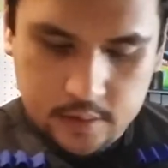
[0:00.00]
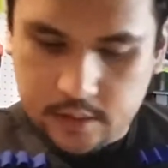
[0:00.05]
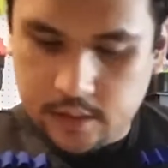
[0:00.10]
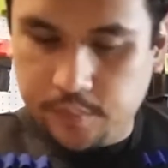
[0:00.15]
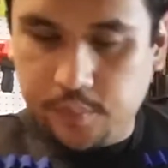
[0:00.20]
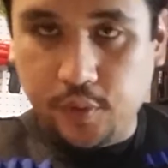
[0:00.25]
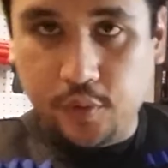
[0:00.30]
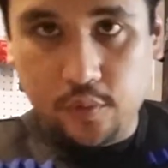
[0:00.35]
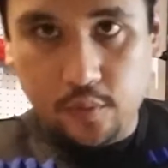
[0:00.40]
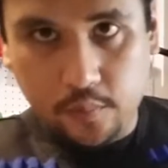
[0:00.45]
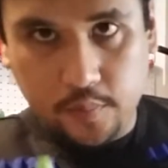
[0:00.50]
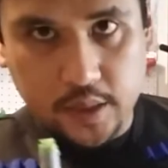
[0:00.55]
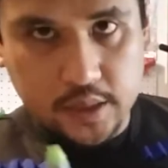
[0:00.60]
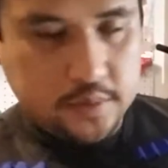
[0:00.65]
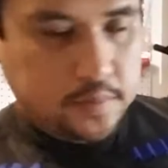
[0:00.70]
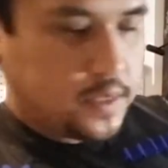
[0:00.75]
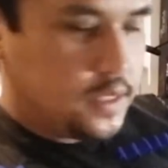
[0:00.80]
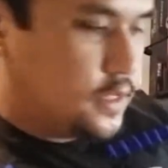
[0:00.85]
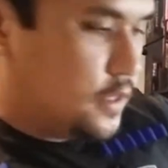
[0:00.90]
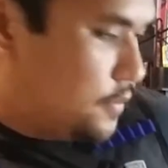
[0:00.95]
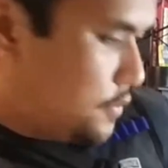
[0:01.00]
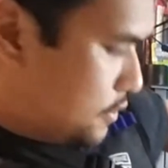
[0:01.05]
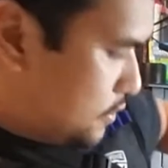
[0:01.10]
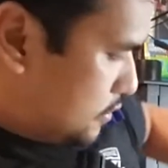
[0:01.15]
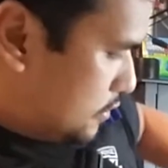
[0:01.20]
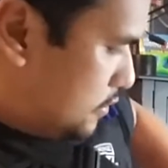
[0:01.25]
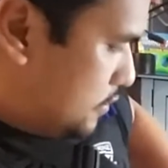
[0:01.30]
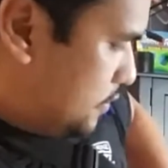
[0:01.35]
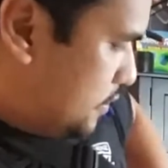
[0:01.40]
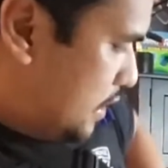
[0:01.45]
Typical Buzz Bee,
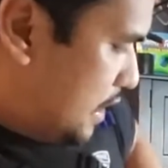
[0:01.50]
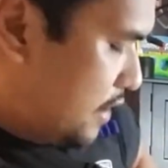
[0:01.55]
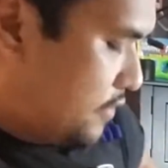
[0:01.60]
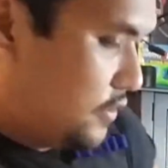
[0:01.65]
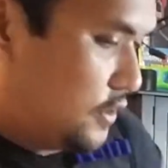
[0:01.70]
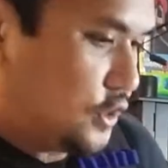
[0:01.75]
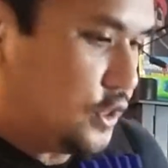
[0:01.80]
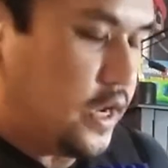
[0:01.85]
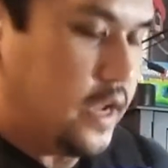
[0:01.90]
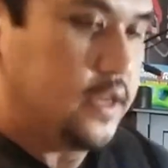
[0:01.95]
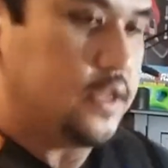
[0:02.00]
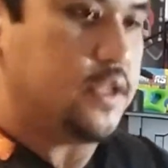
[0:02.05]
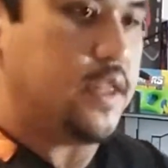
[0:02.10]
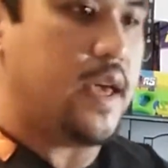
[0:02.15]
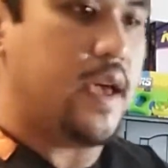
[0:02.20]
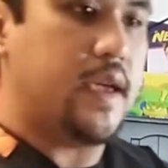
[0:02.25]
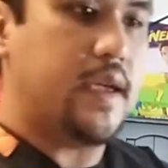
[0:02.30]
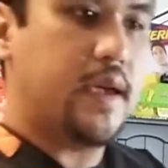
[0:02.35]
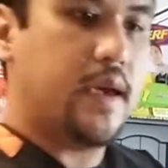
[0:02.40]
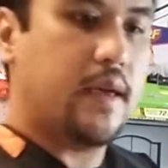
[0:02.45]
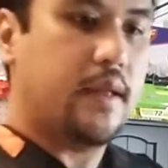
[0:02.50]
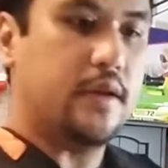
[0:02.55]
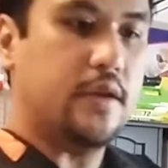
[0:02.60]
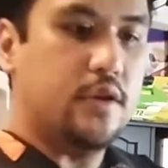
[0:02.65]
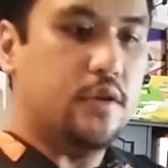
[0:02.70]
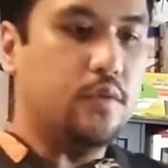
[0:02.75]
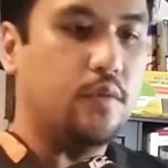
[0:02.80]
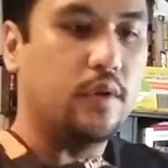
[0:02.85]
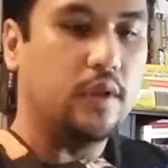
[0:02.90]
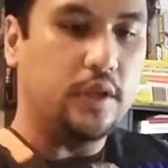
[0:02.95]
typical. You haven't changed that yet.
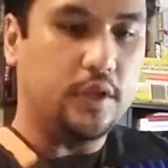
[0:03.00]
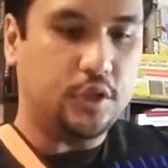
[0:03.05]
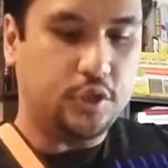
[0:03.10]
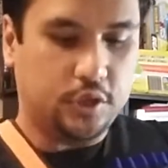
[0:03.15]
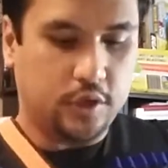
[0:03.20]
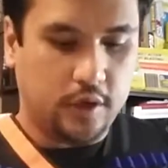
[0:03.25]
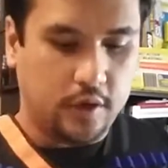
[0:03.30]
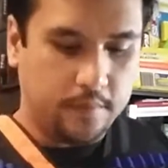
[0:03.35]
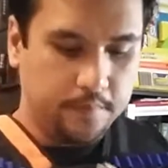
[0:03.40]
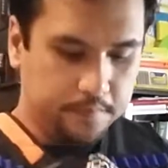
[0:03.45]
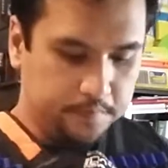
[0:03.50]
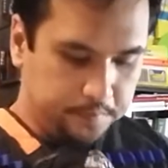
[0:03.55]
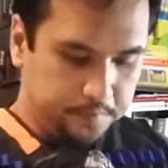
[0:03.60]
You really should.